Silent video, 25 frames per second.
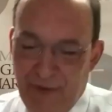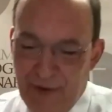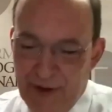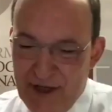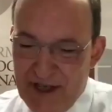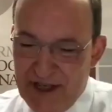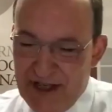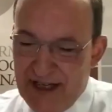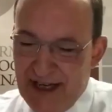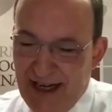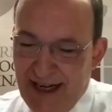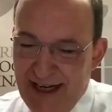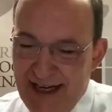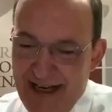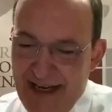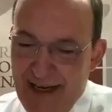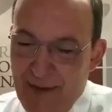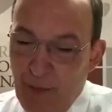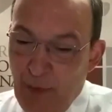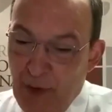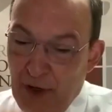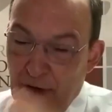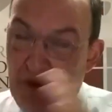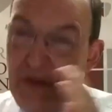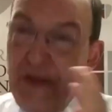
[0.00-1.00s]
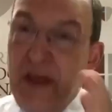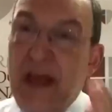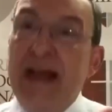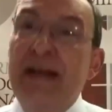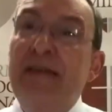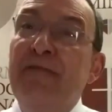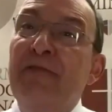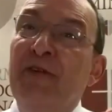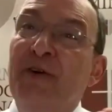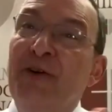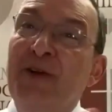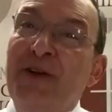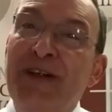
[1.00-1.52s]
for study, and we're
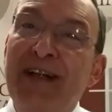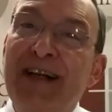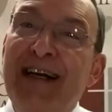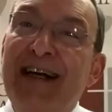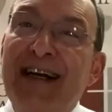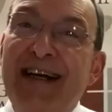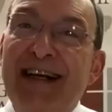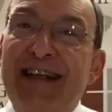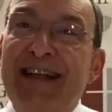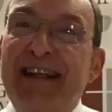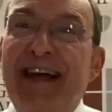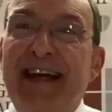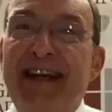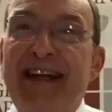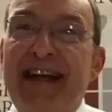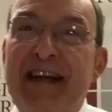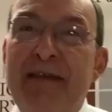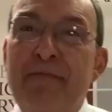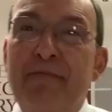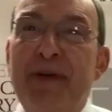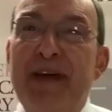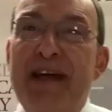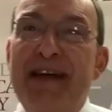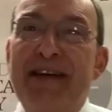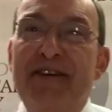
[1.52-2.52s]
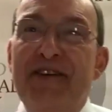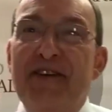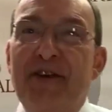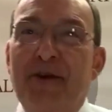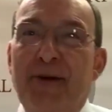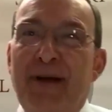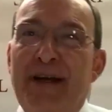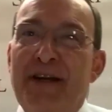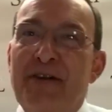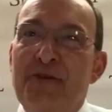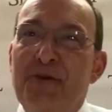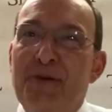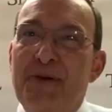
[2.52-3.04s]
thankful that he piqued your
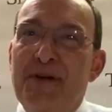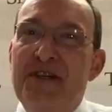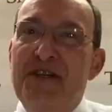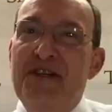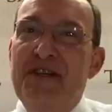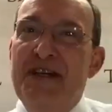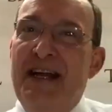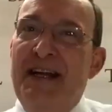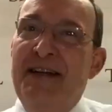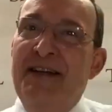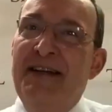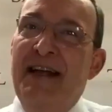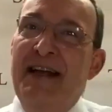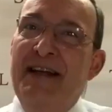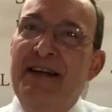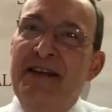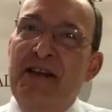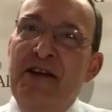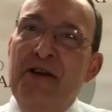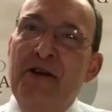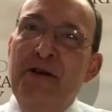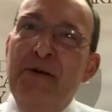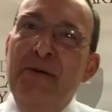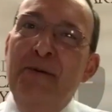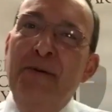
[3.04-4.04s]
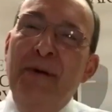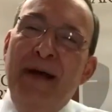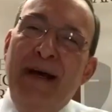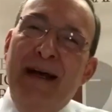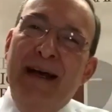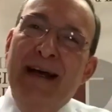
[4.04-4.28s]
interest and that you